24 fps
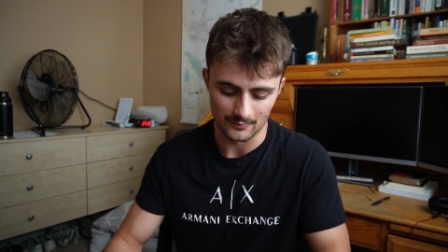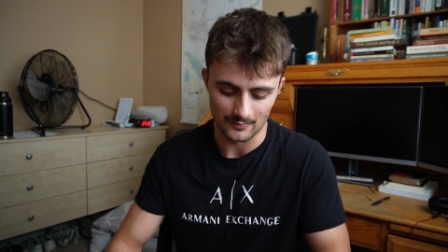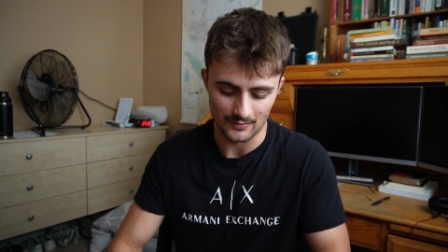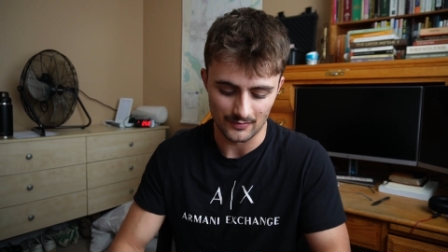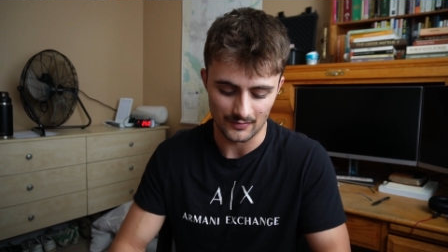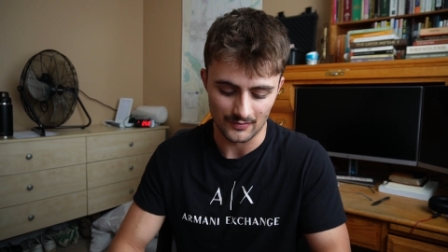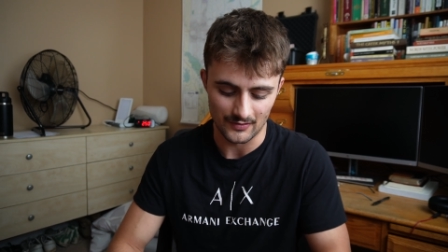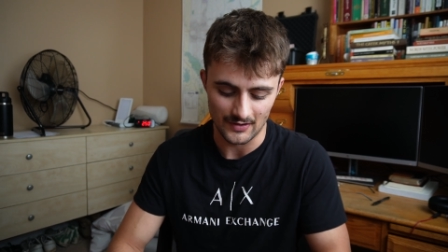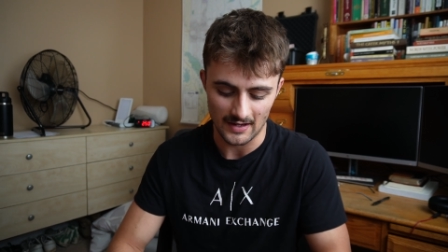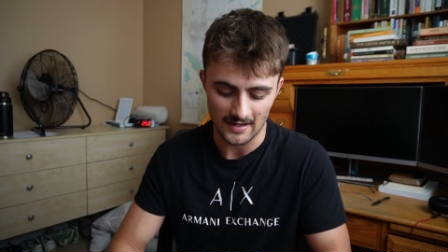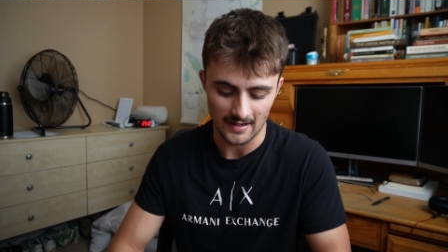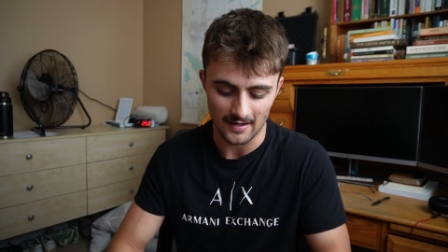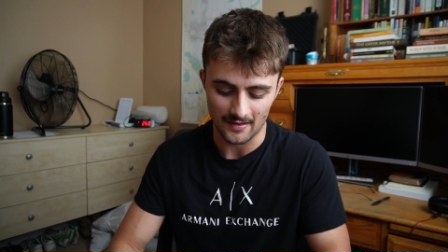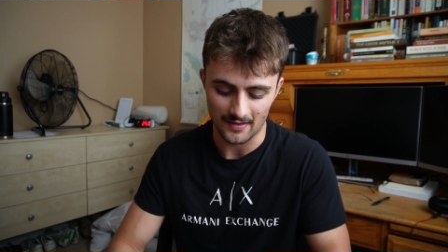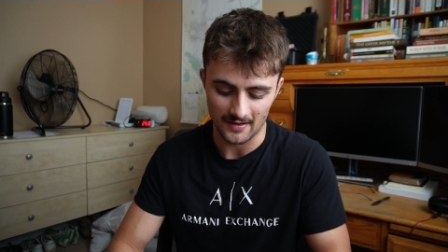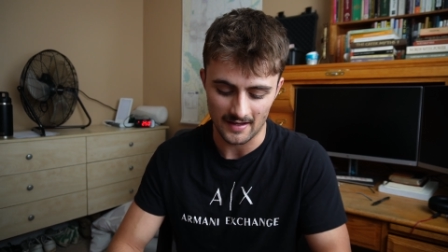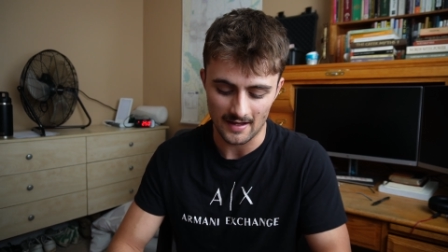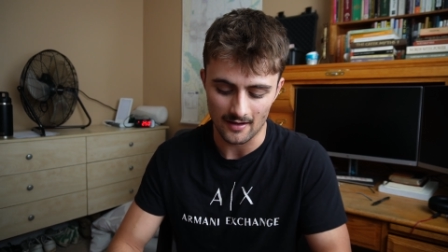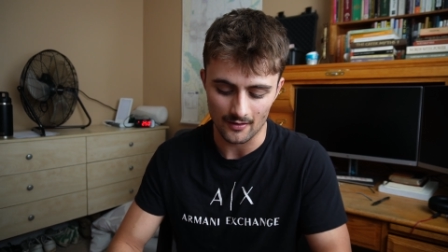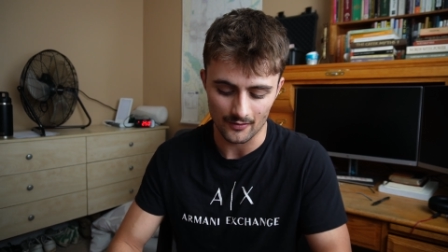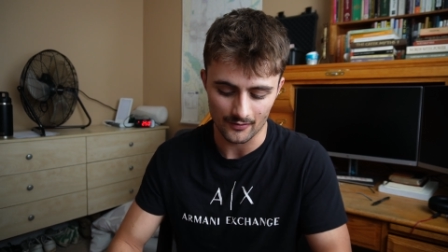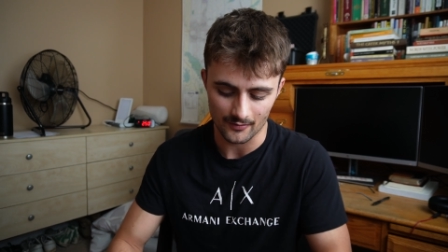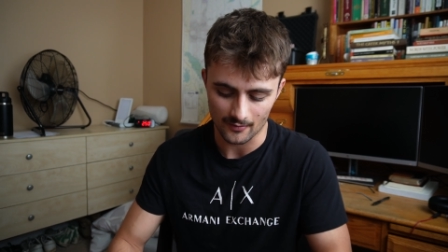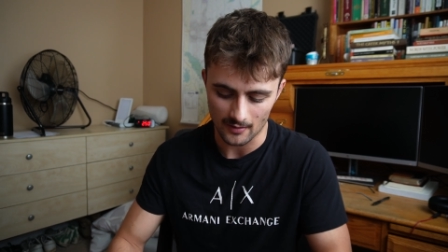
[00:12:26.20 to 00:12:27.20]
saying anything
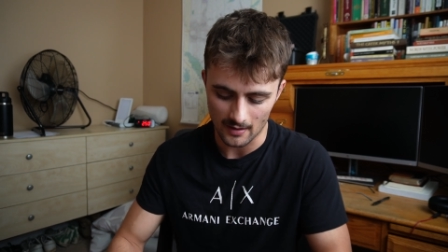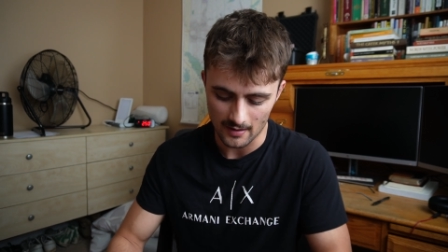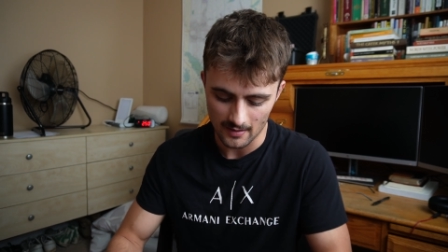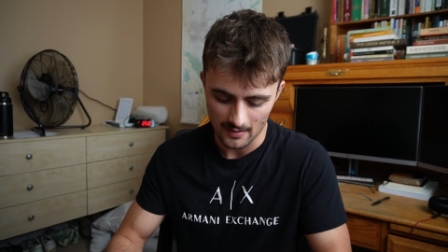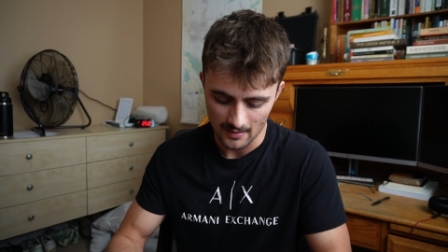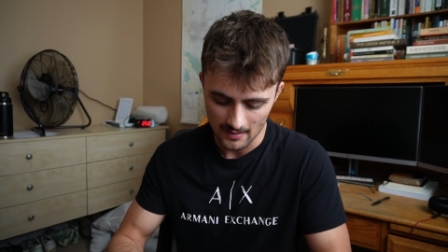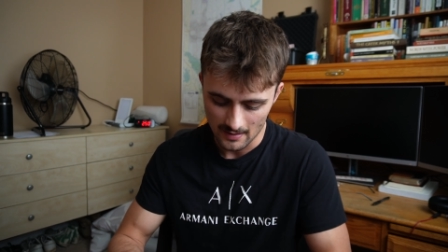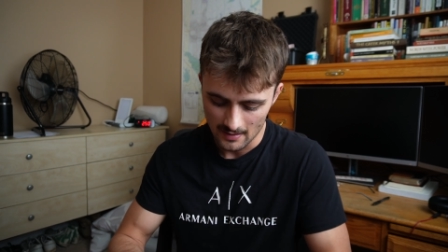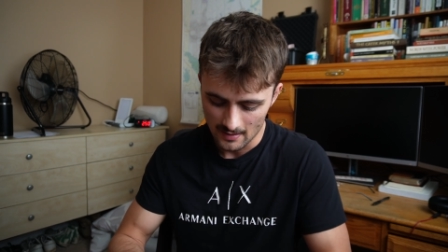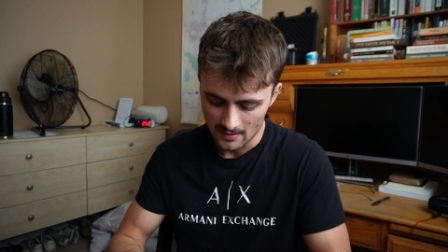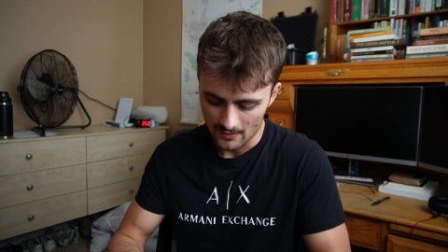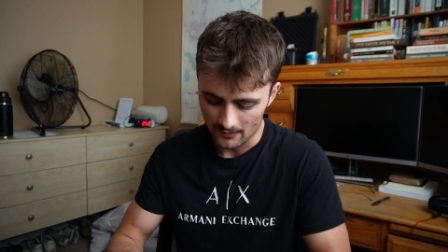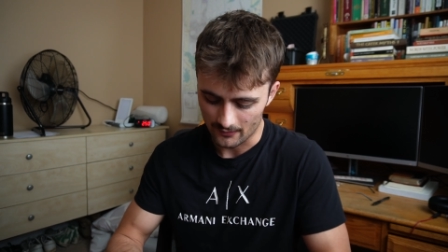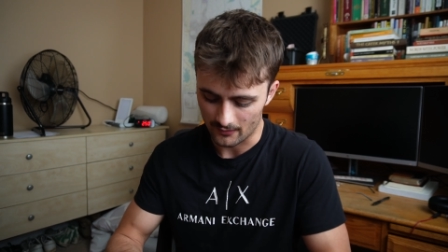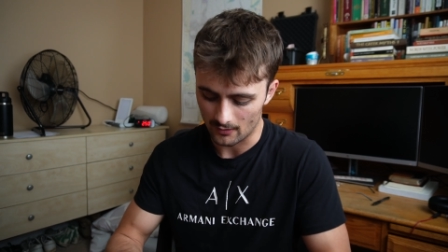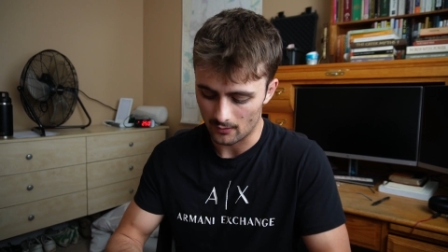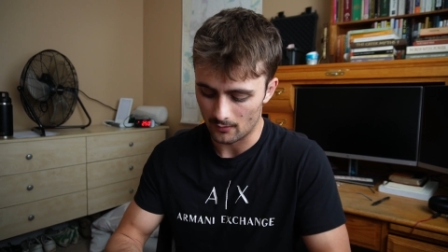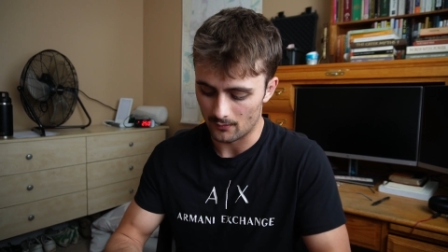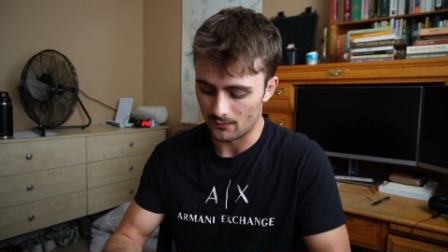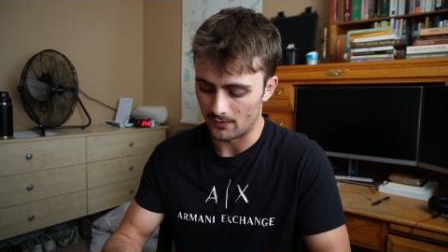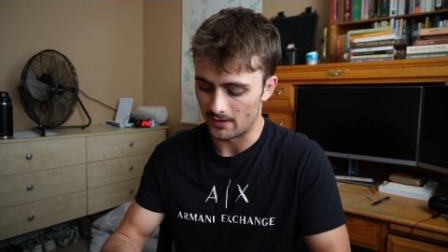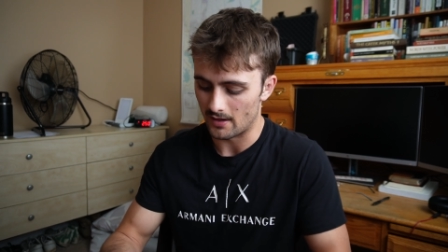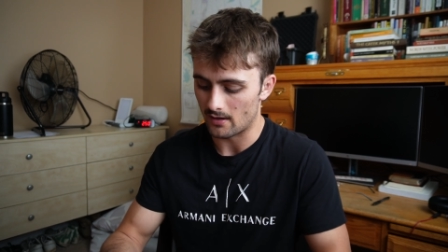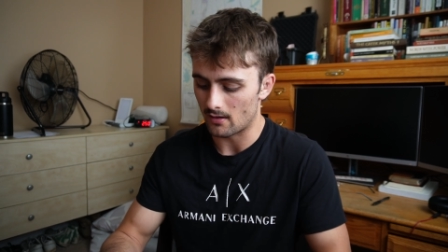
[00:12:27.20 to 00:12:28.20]
else, right?
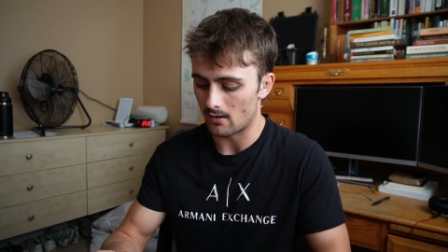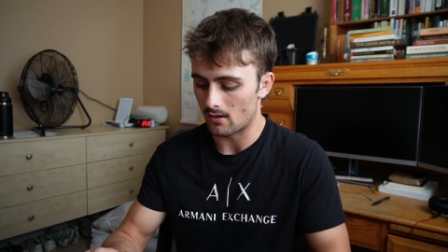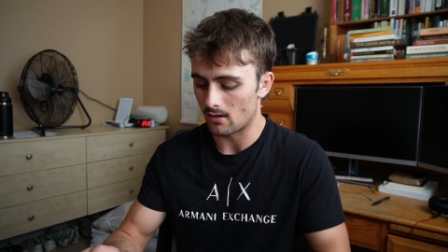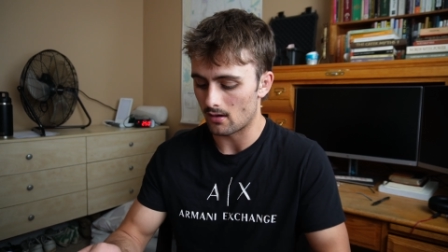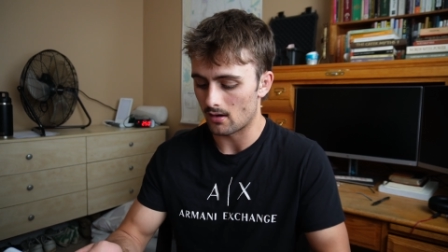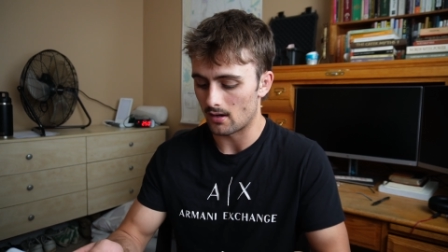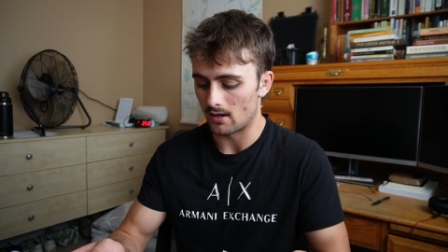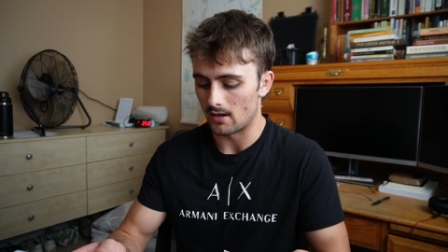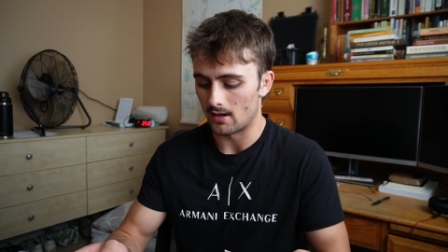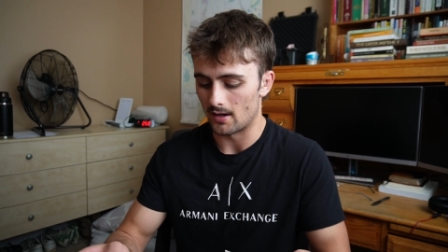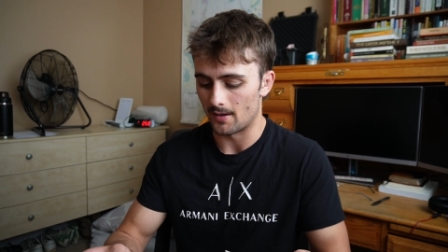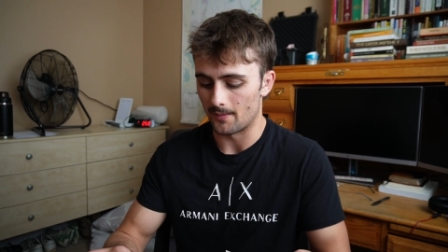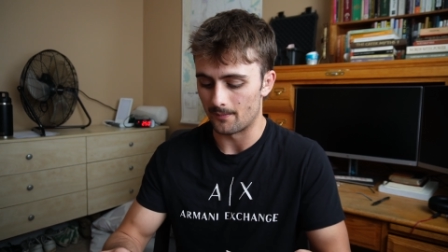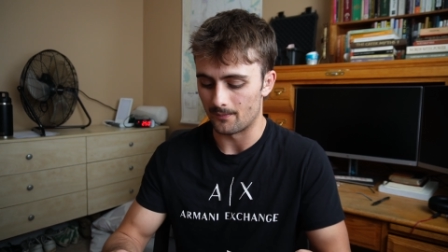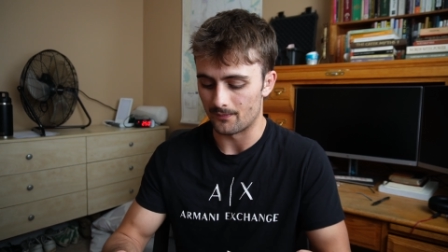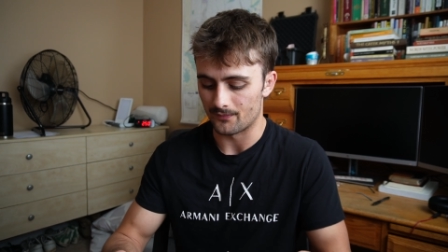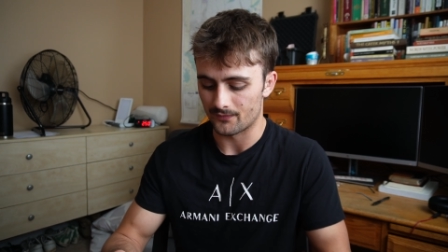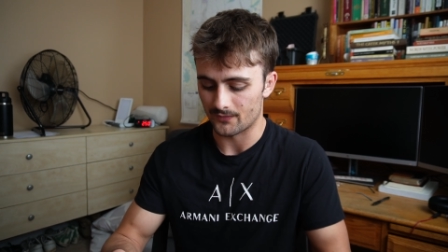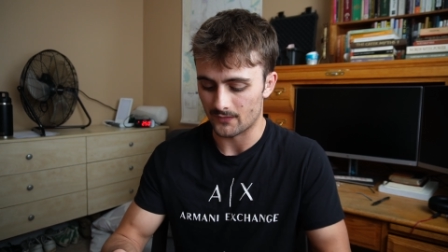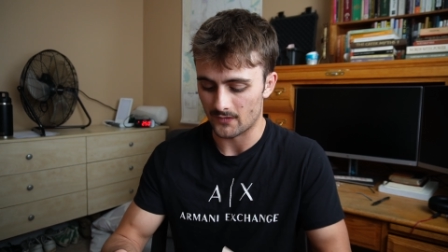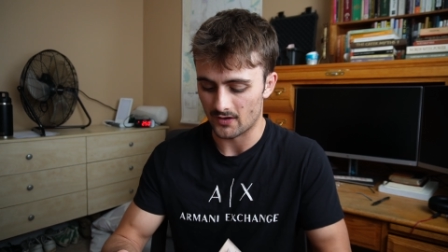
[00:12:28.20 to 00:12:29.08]
So there are